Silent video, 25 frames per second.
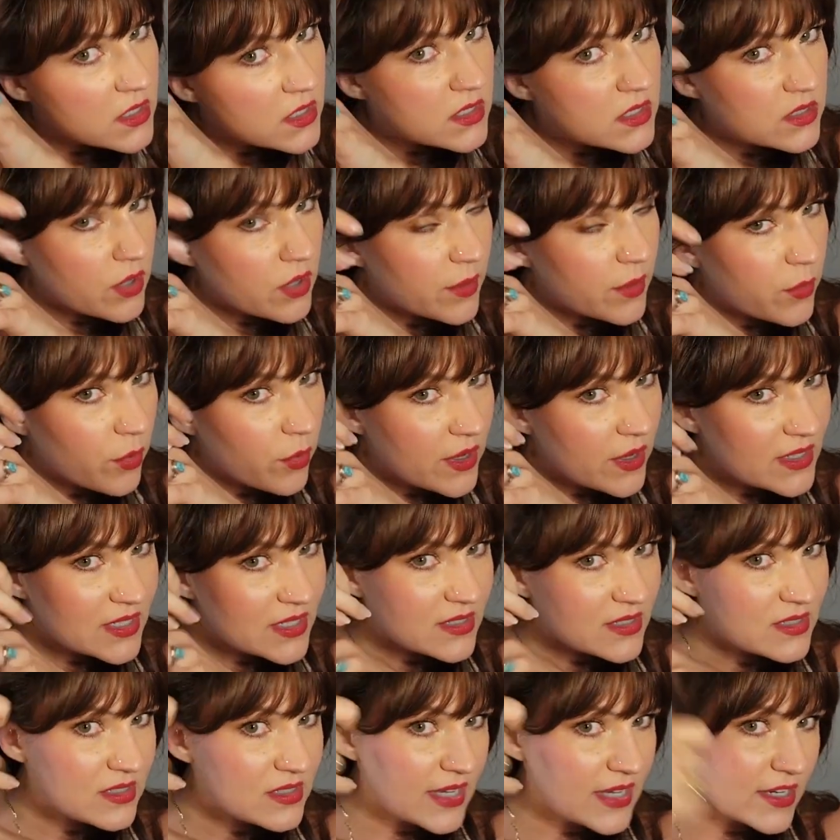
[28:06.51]
So I'm going
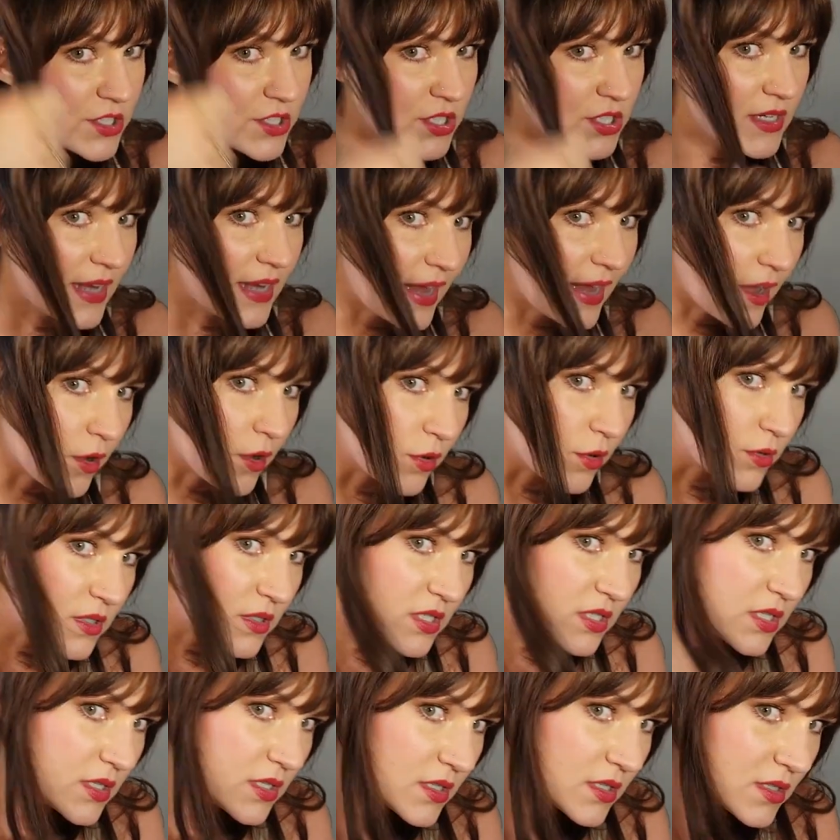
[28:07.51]
to section
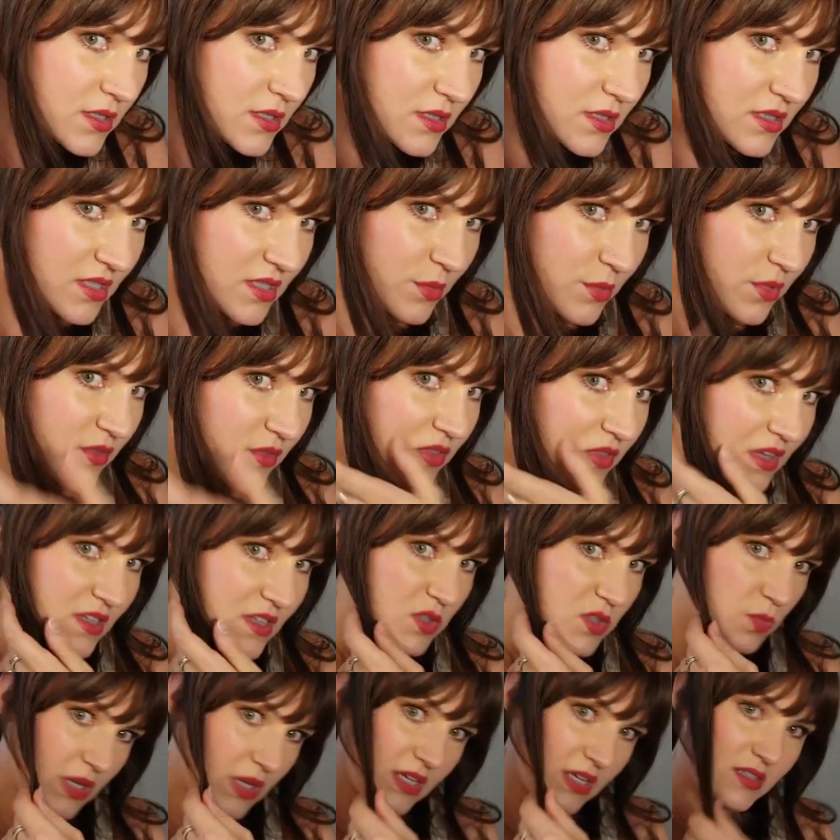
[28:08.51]
out some of
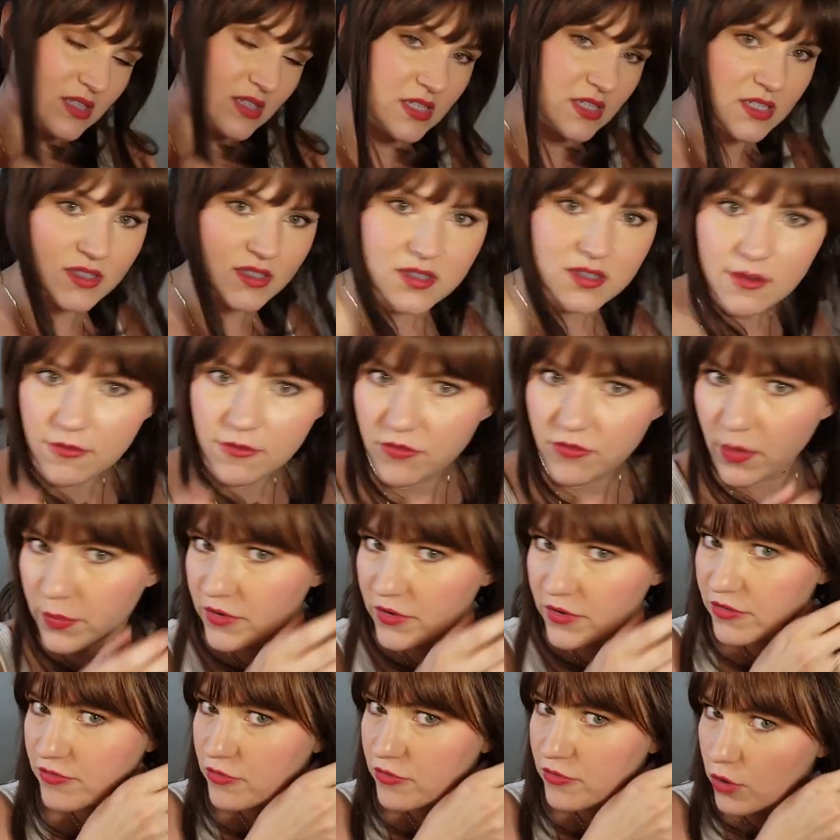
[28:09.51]
these pieces from
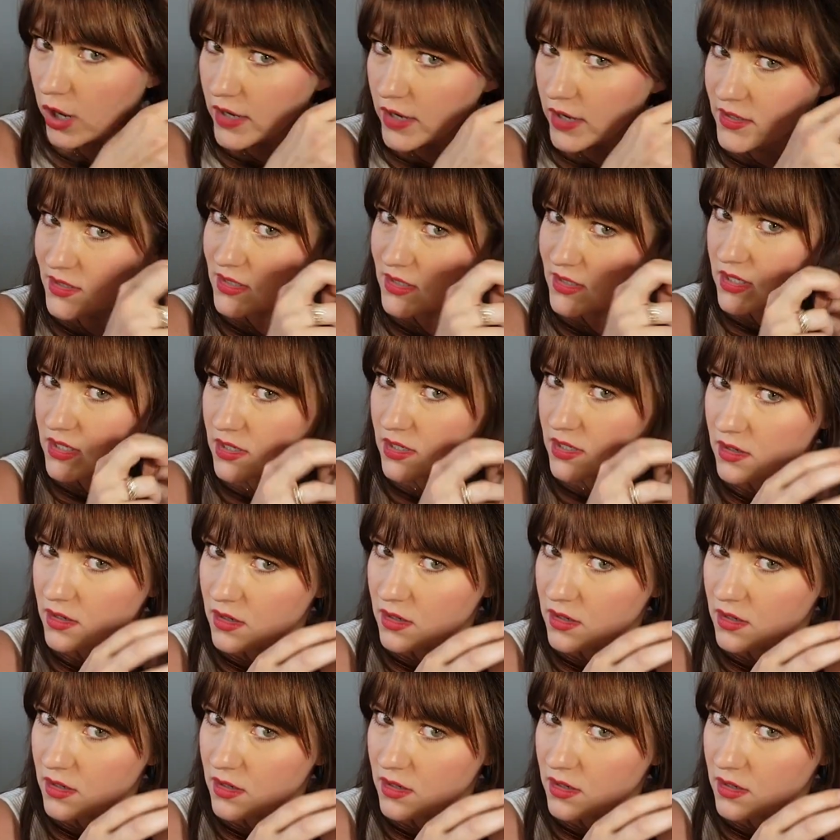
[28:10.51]
the front.